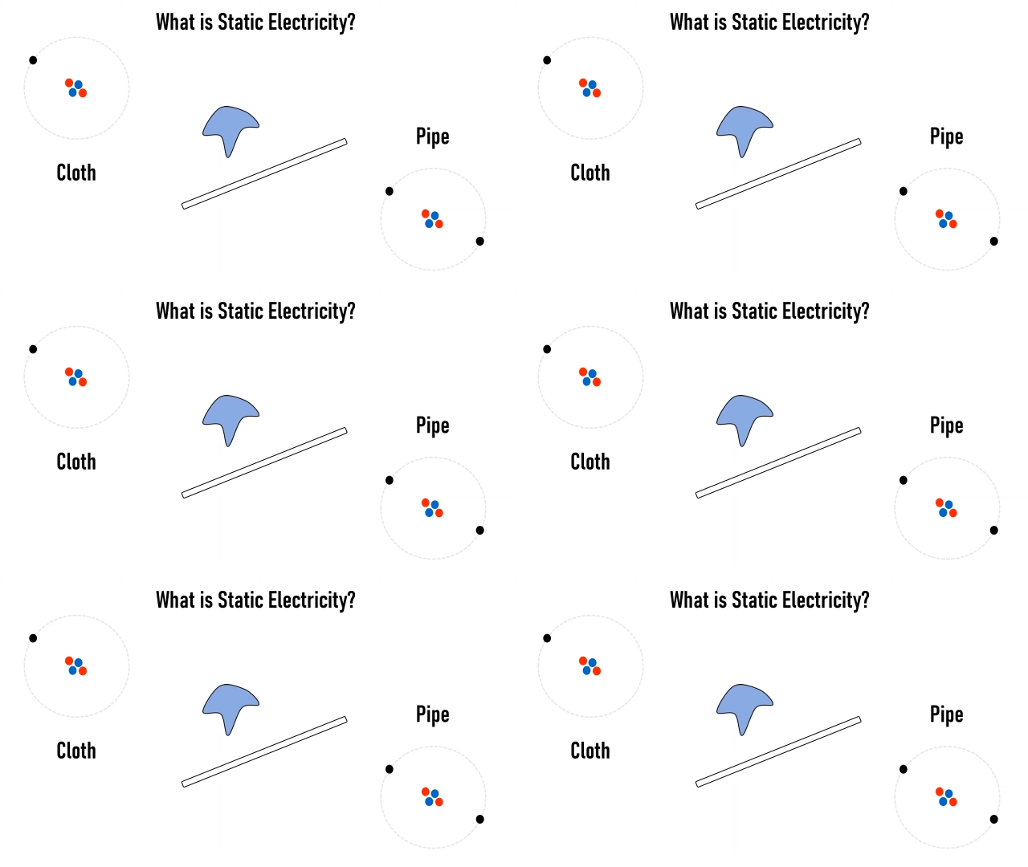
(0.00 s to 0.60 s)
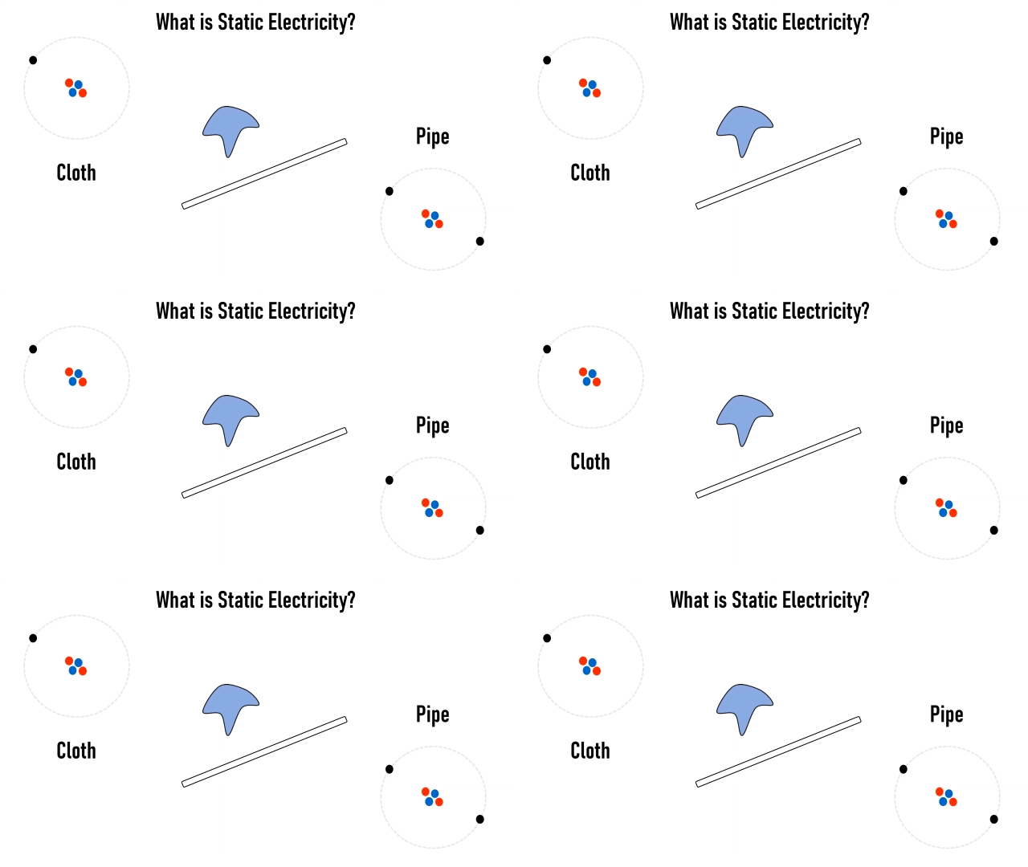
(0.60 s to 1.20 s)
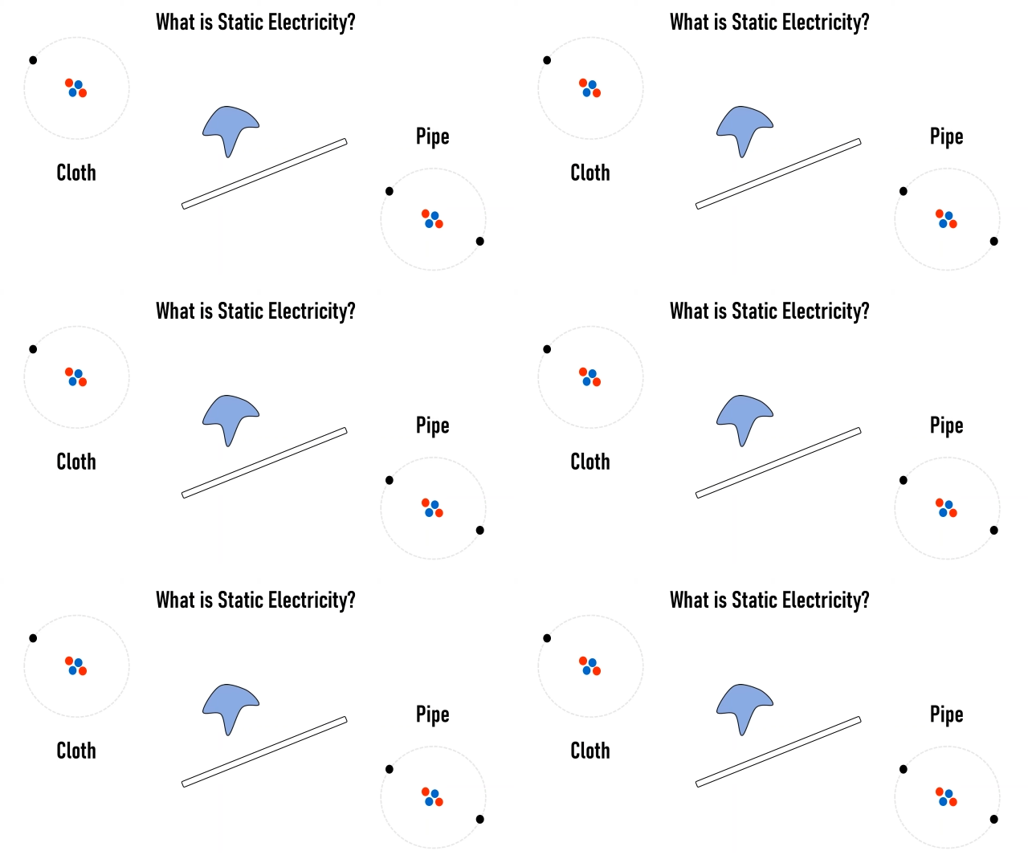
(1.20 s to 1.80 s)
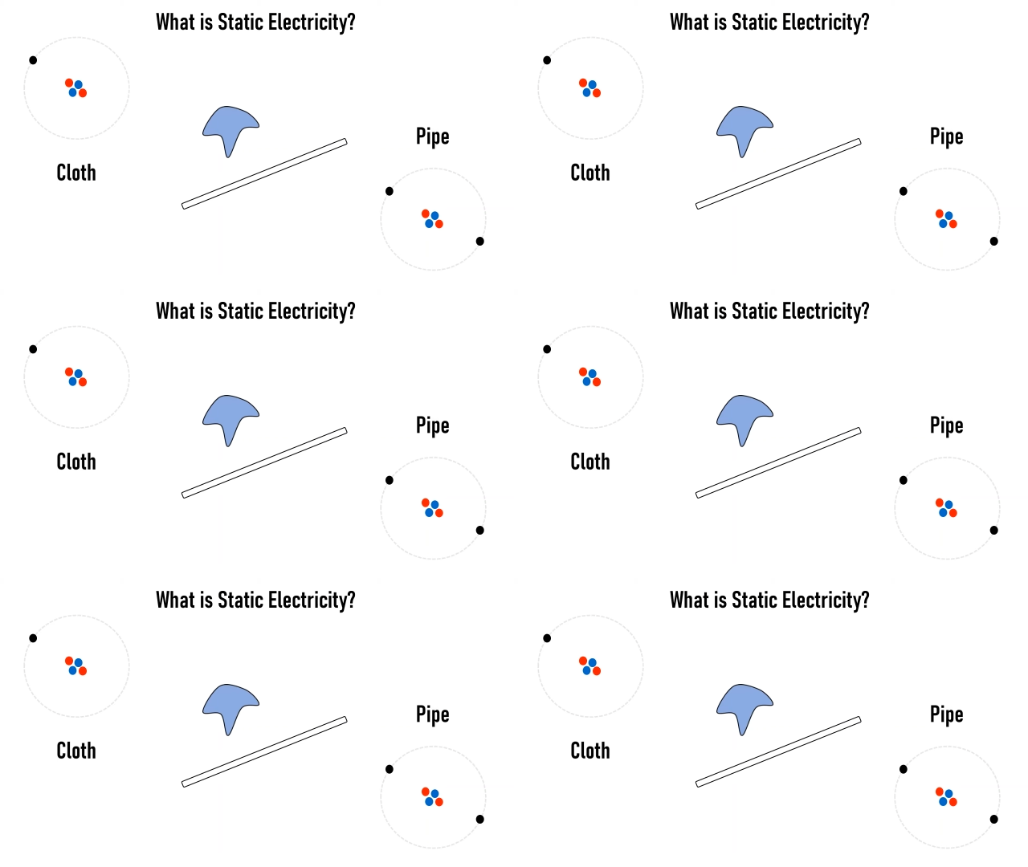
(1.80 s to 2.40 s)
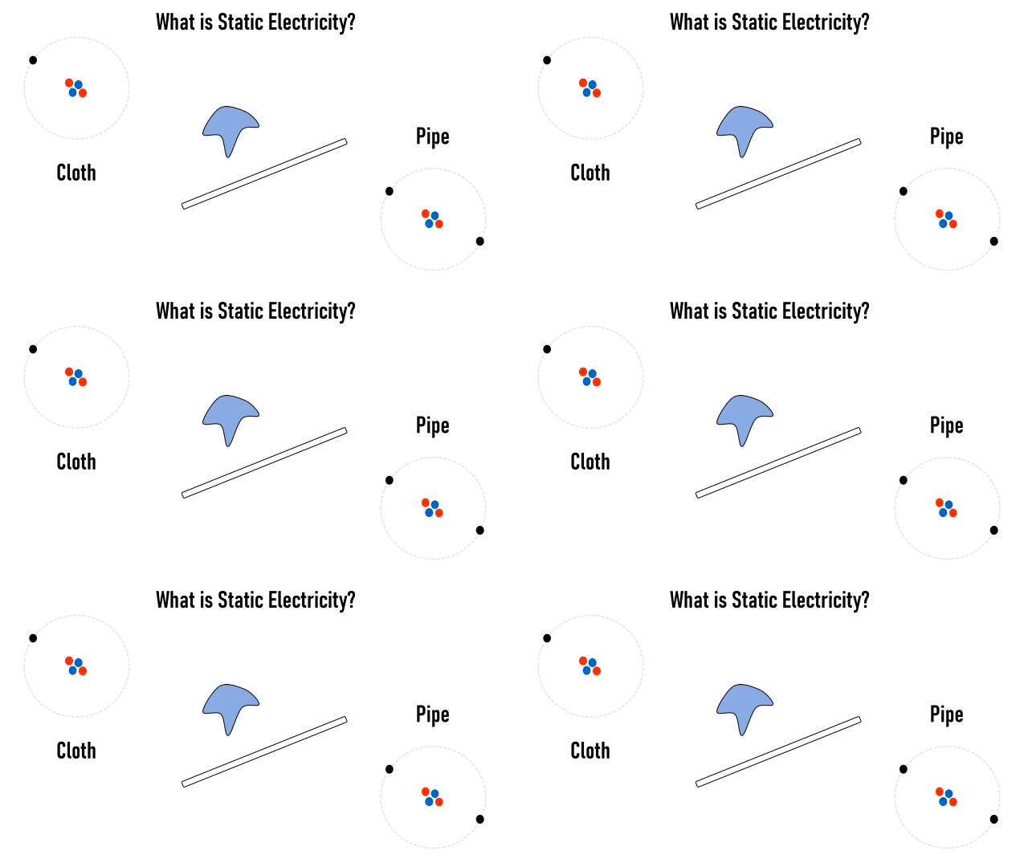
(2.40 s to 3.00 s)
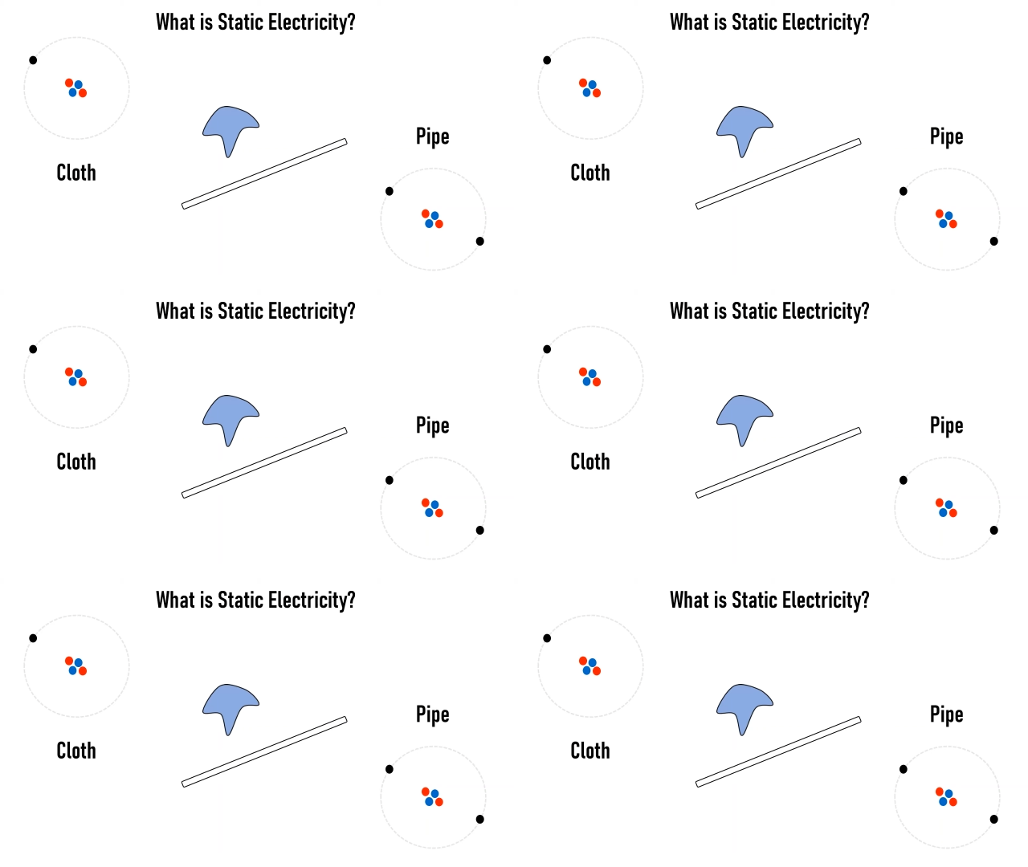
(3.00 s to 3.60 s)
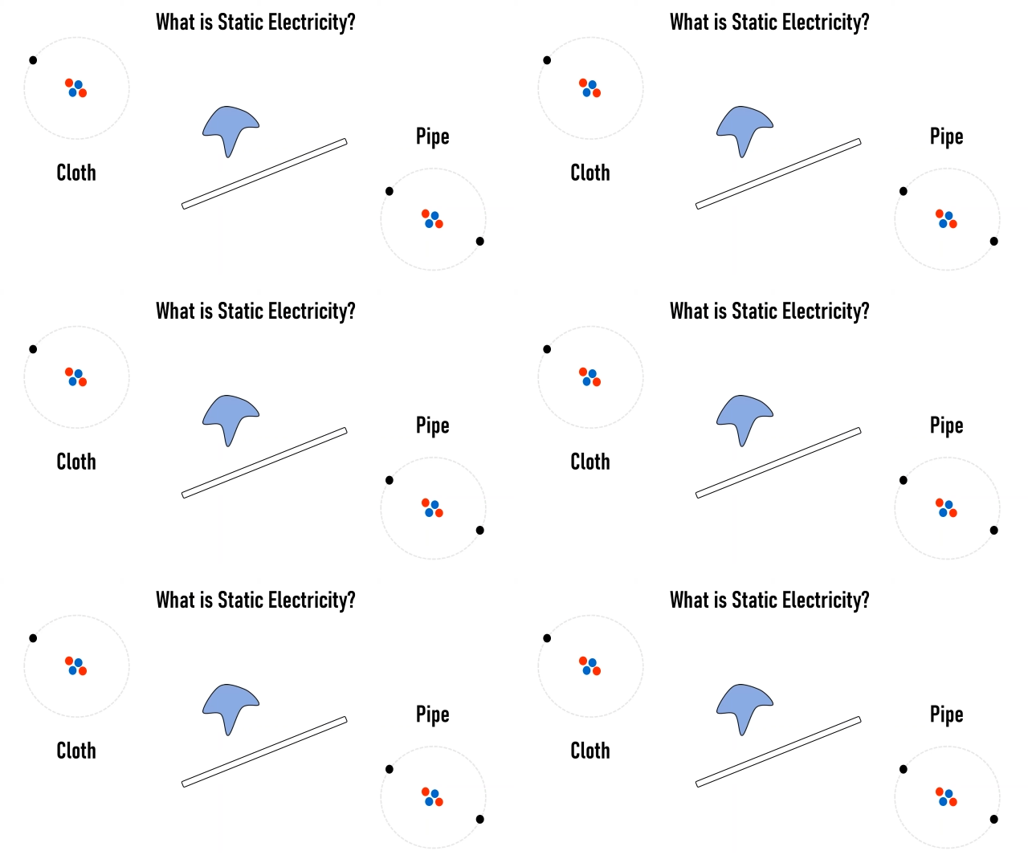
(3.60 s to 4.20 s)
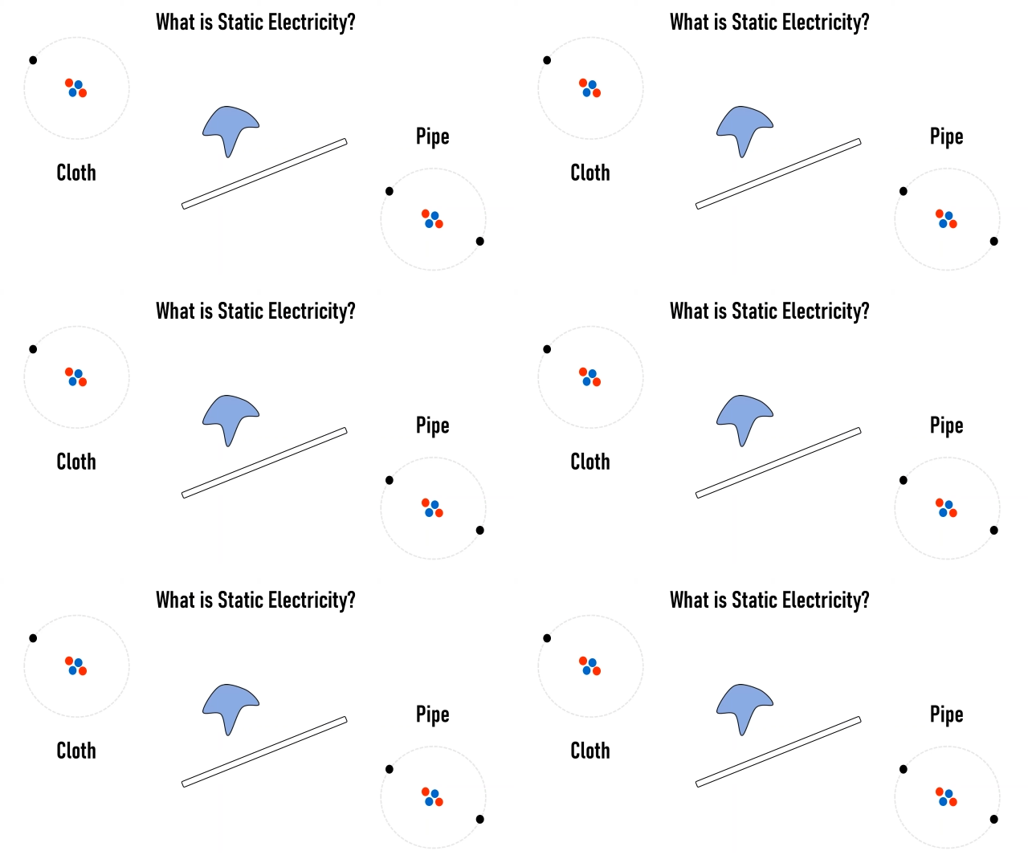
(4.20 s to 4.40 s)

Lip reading: Nobody's mouth can be seen.